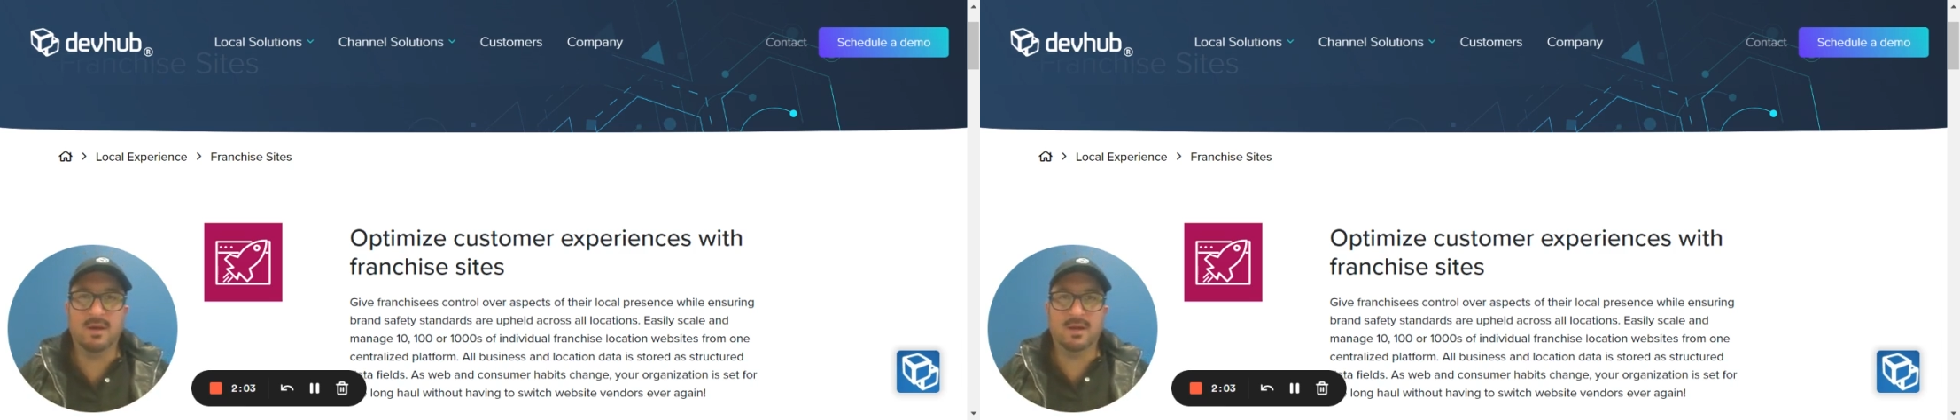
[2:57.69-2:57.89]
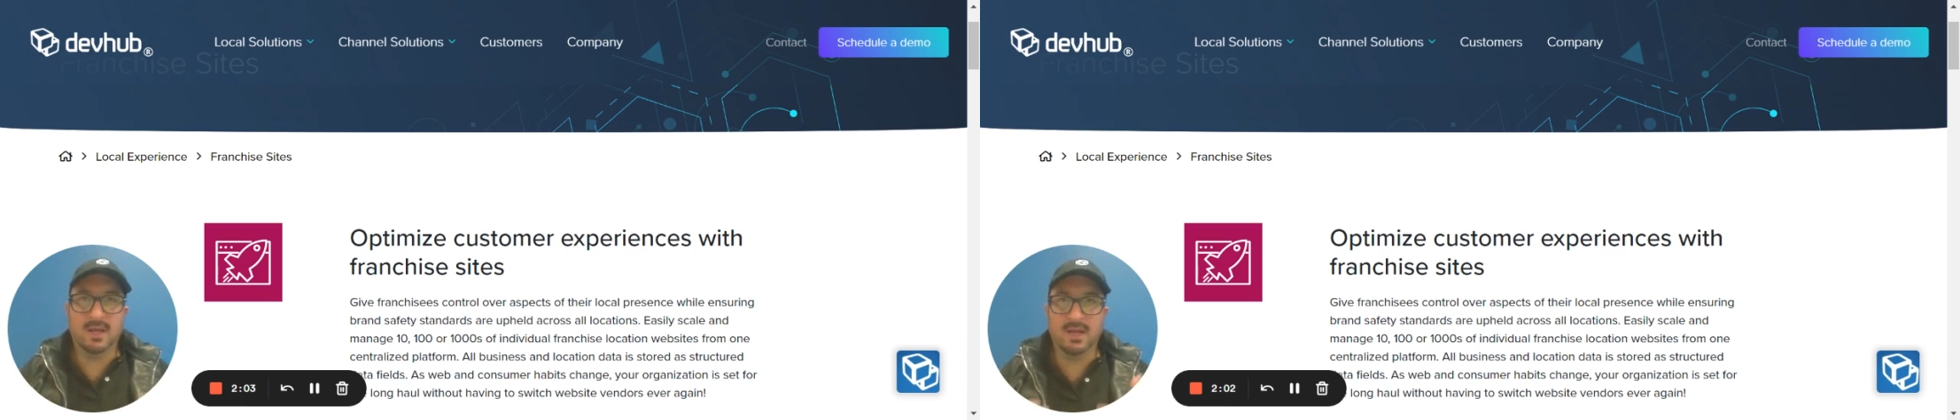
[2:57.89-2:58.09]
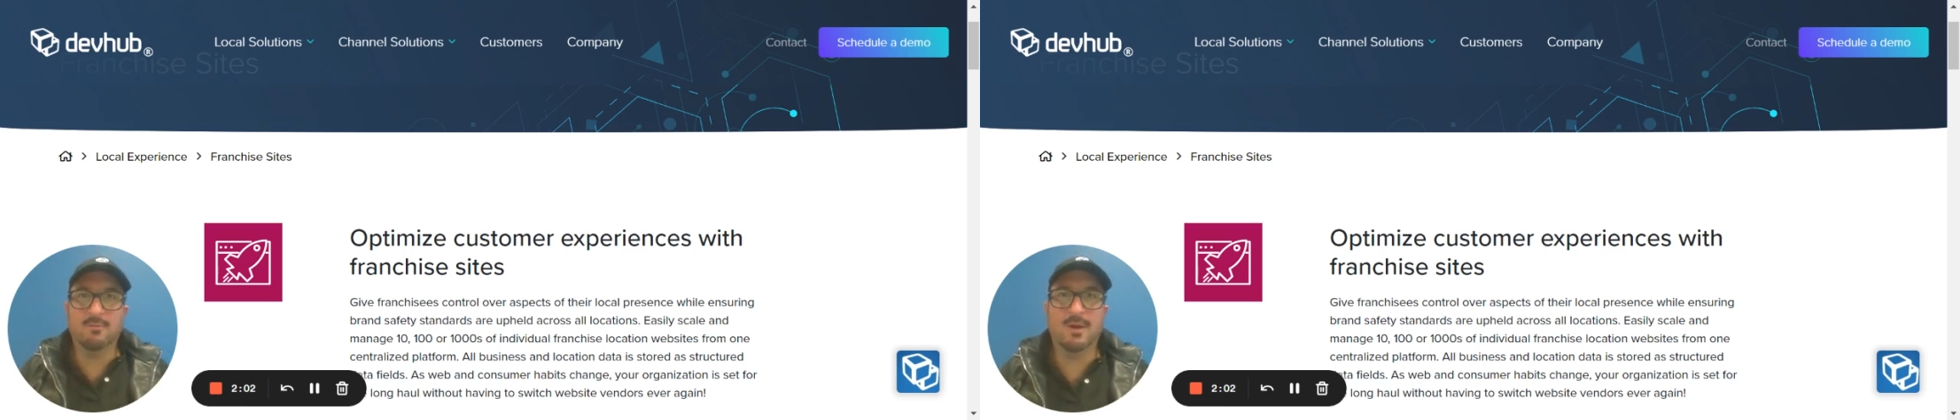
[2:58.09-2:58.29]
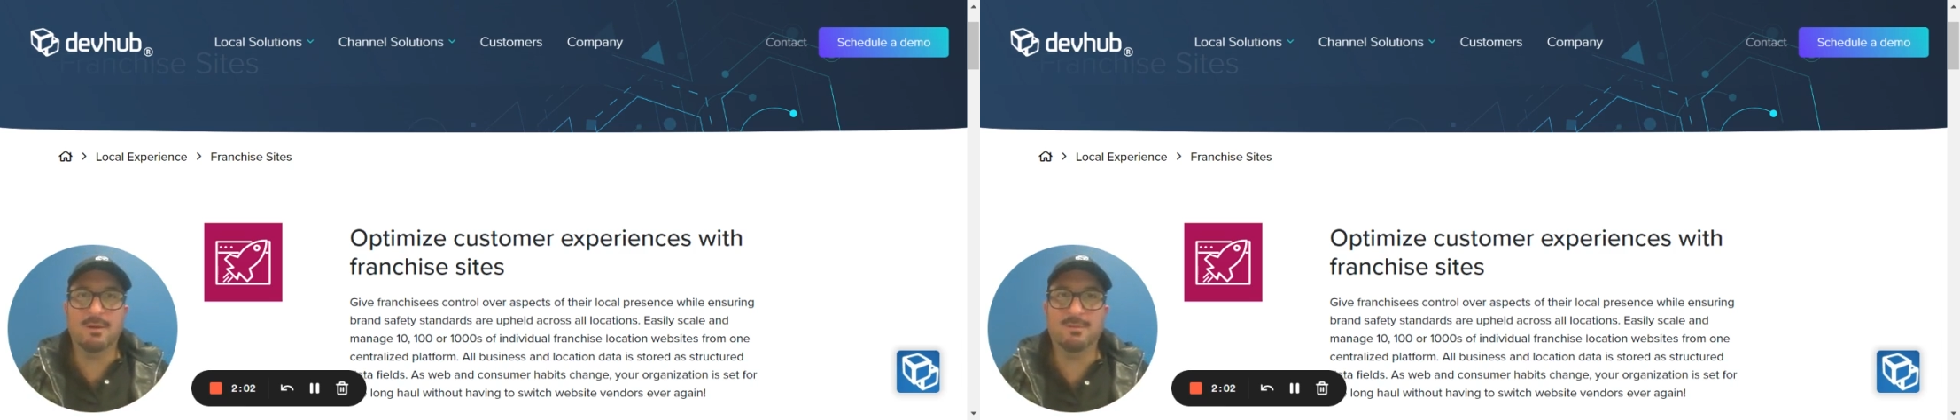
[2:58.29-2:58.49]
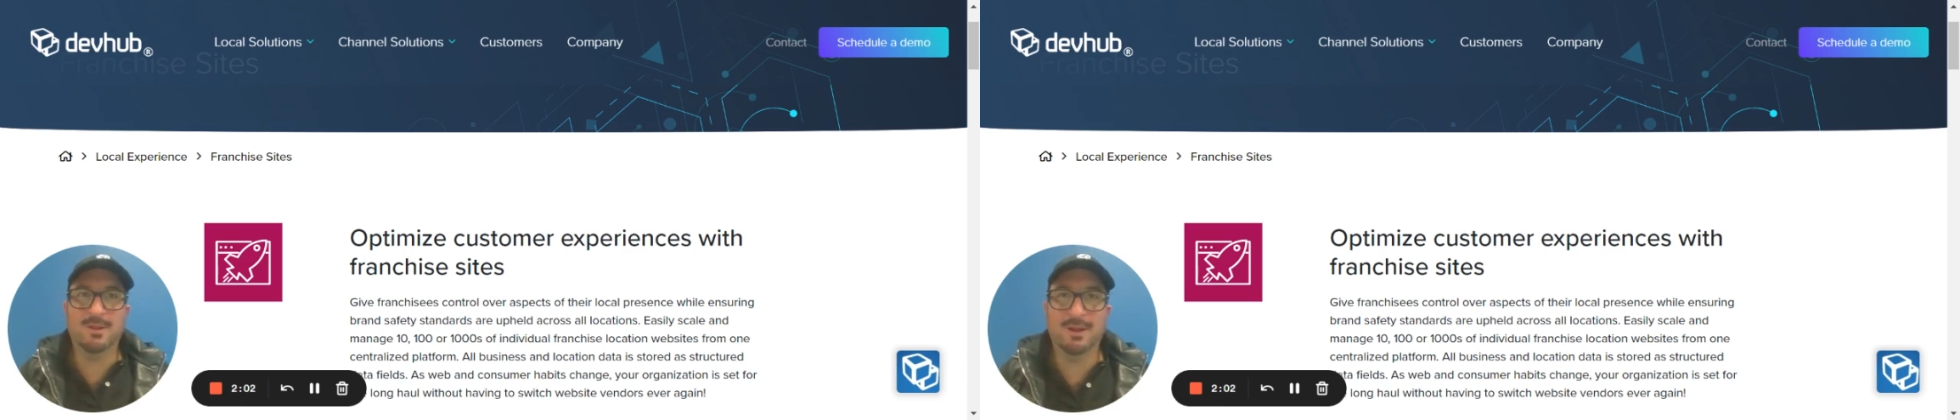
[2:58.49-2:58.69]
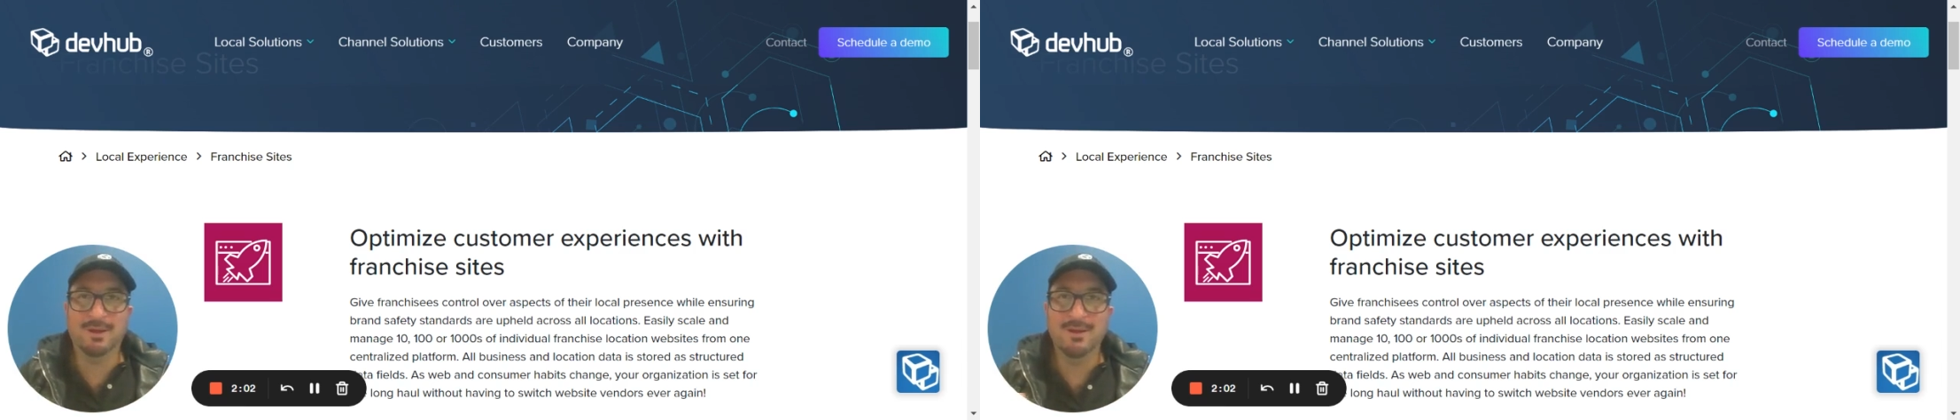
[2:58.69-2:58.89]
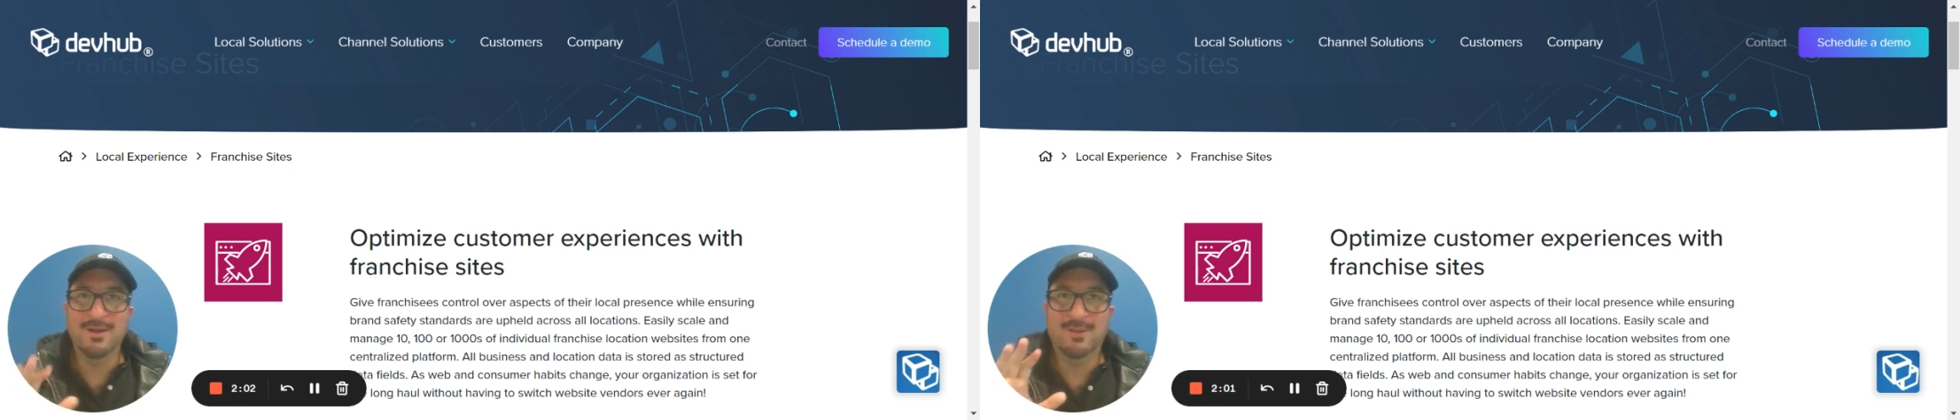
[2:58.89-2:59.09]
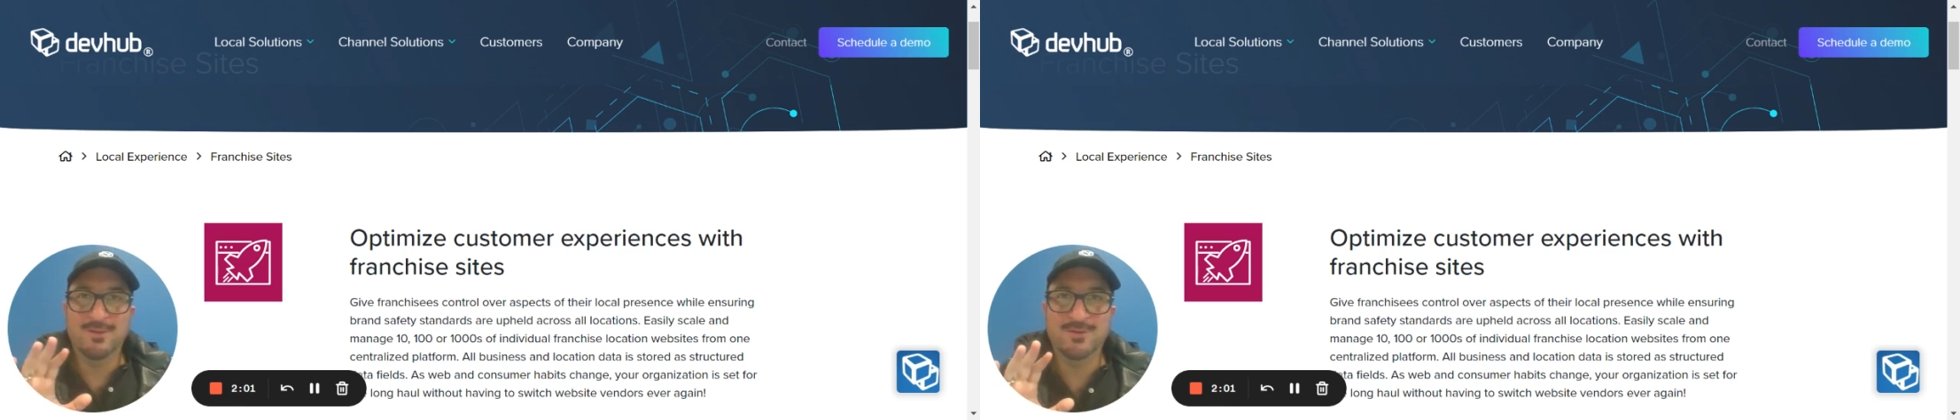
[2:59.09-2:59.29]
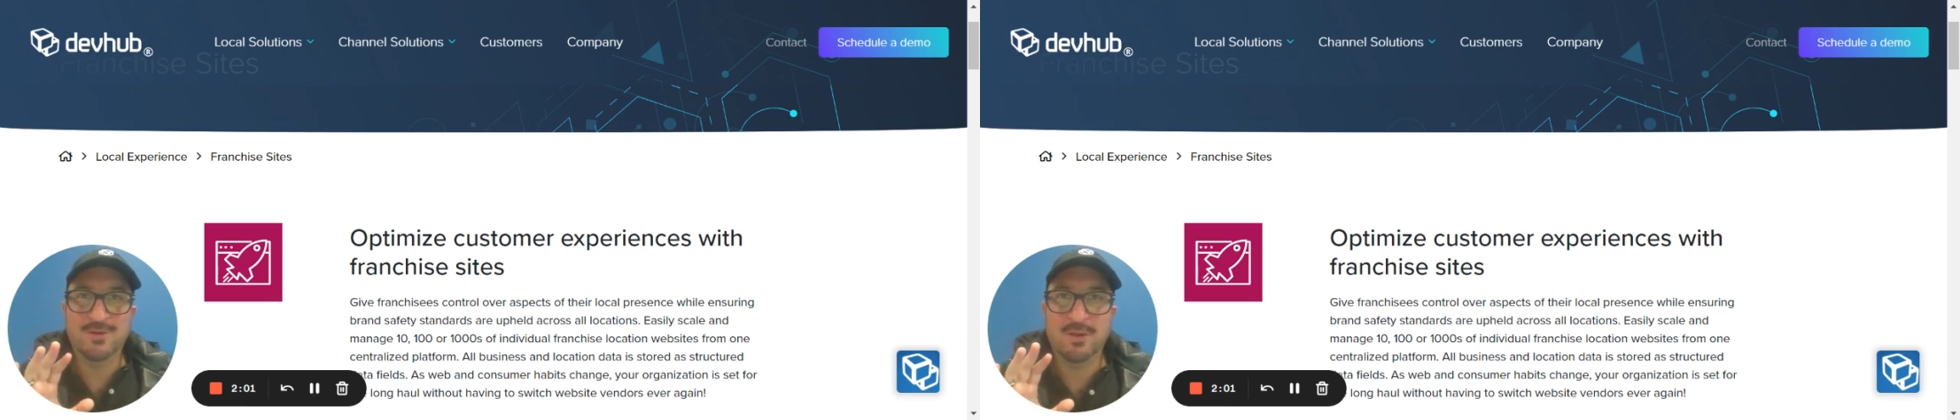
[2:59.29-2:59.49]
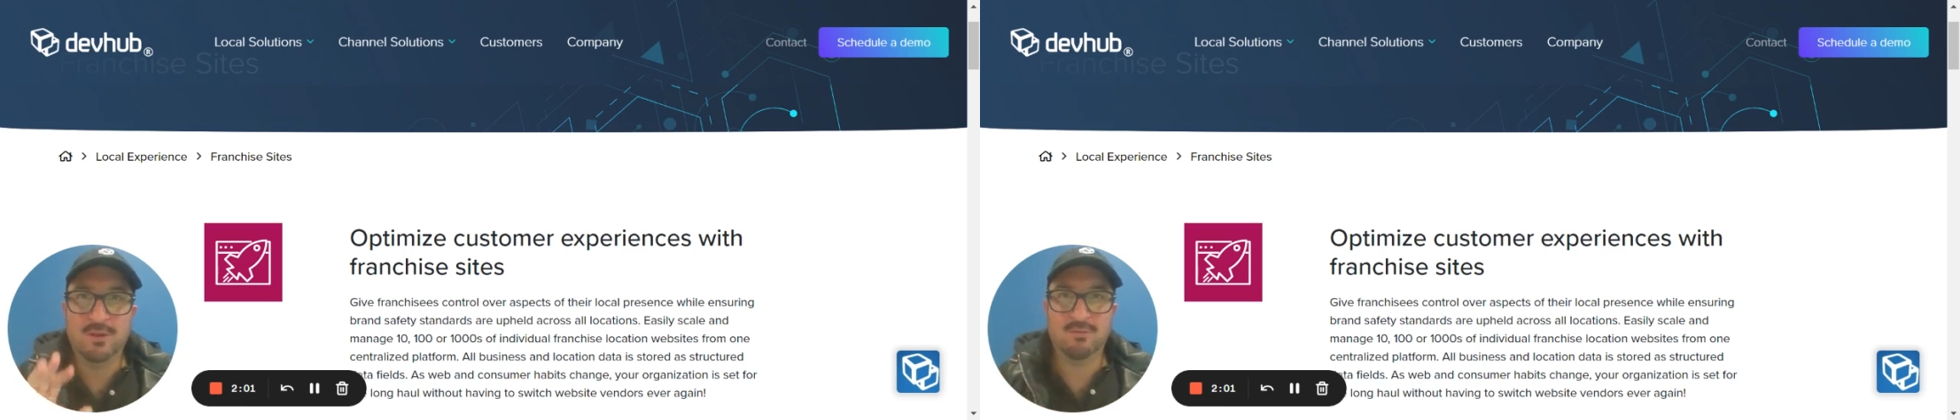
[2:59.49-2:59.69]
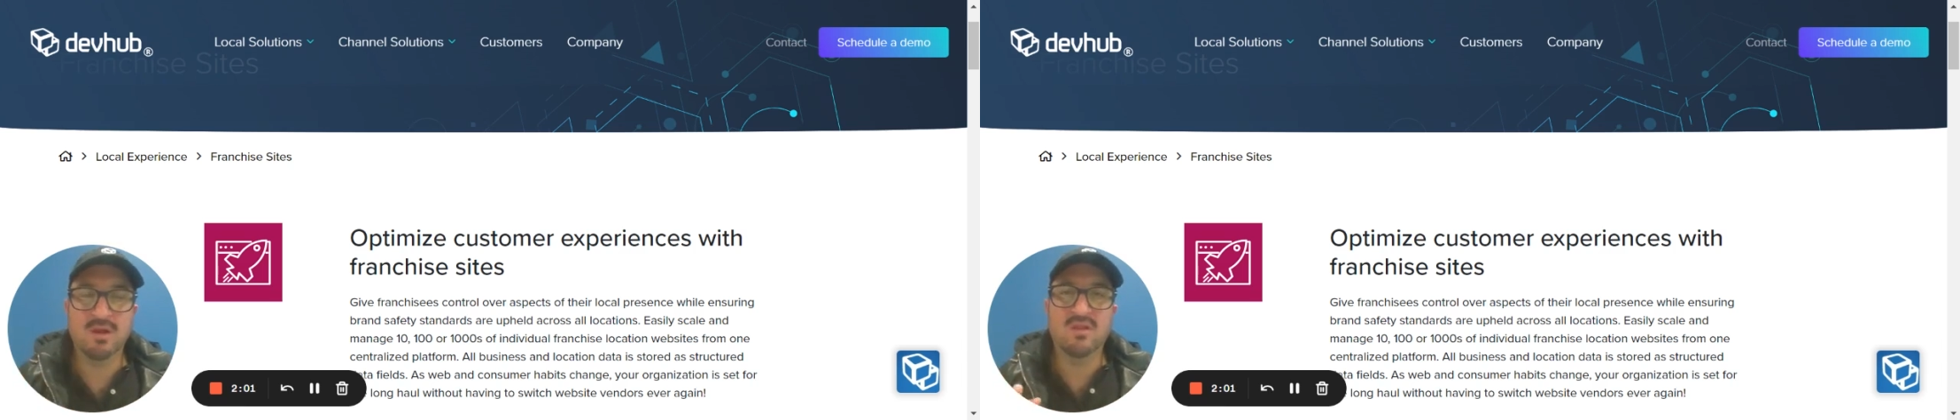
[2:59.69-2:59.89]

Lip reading: I can keep rambling. Those are the three